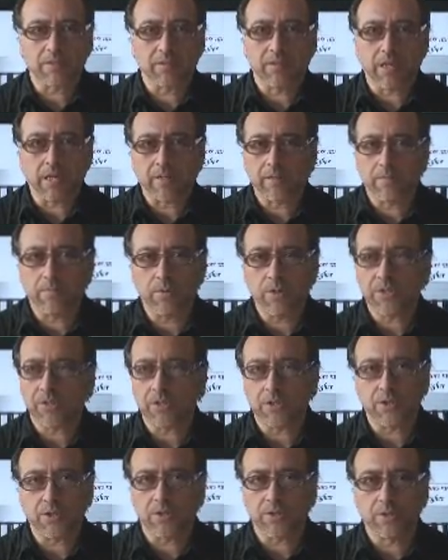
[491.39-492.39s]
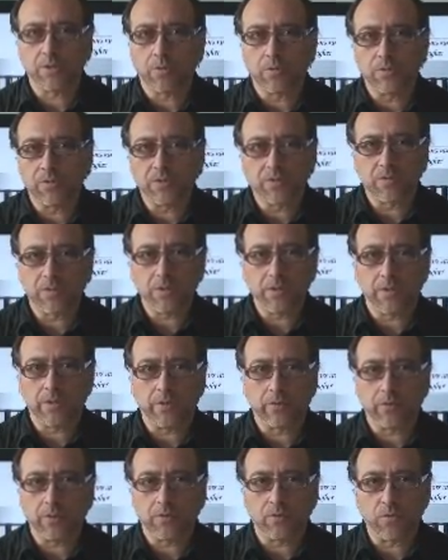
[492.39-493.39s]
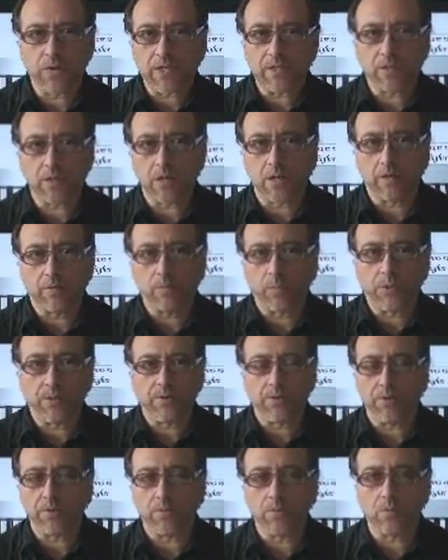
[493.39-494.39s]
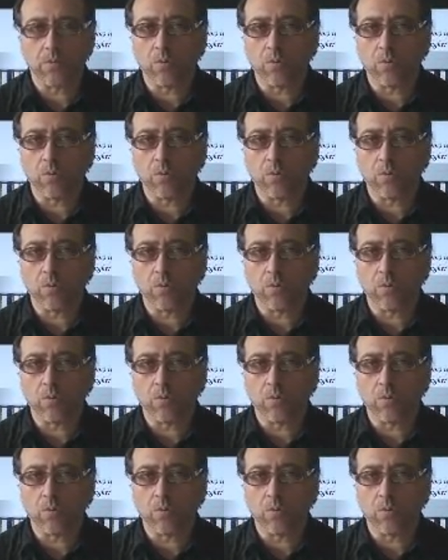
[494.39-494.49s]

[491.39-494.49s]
the other voices just don't resonate with you.